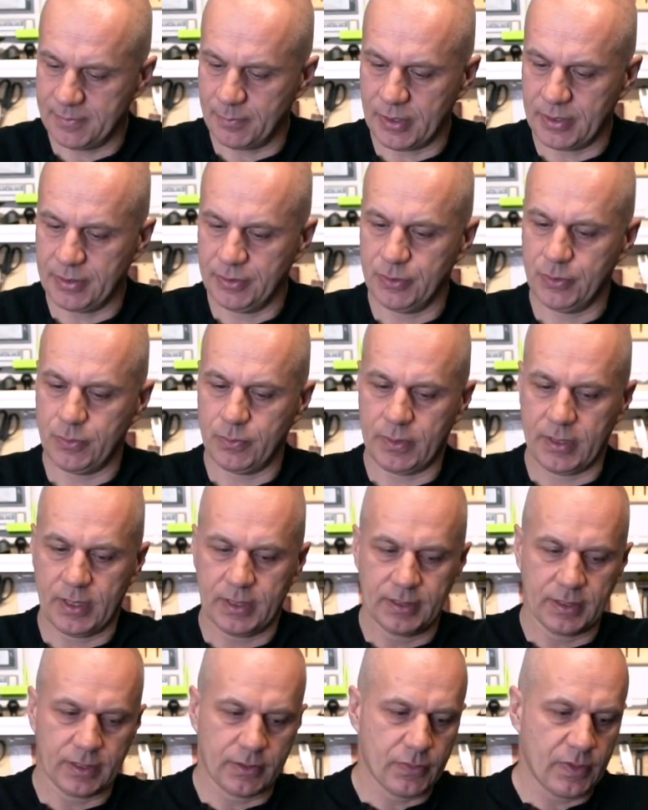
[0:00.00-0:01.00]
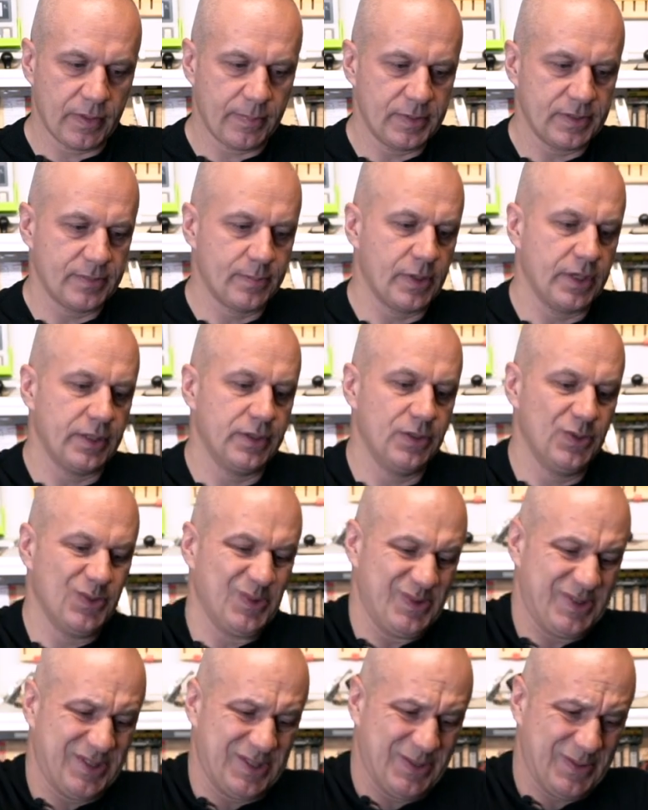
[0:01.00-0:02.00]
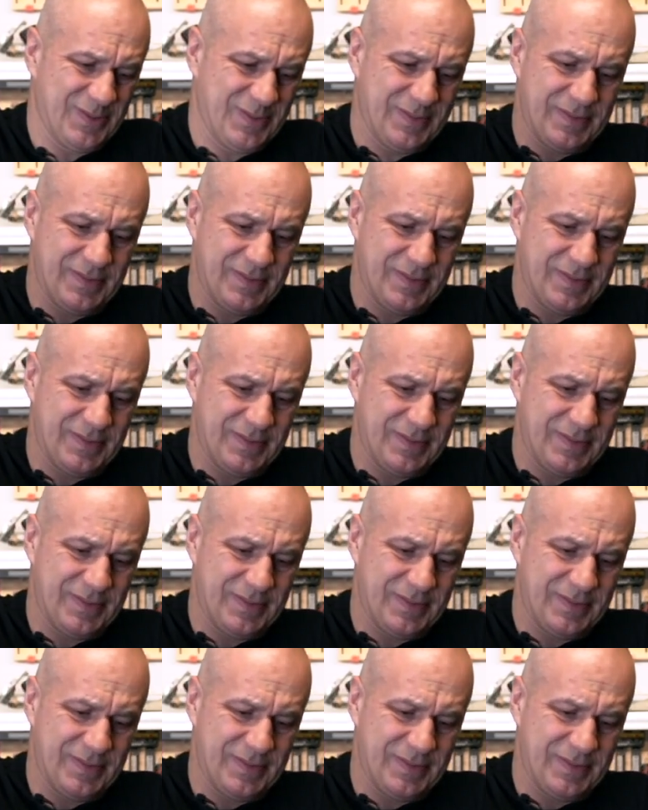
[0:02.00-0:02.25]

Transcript: brand new and the grip is brand new, so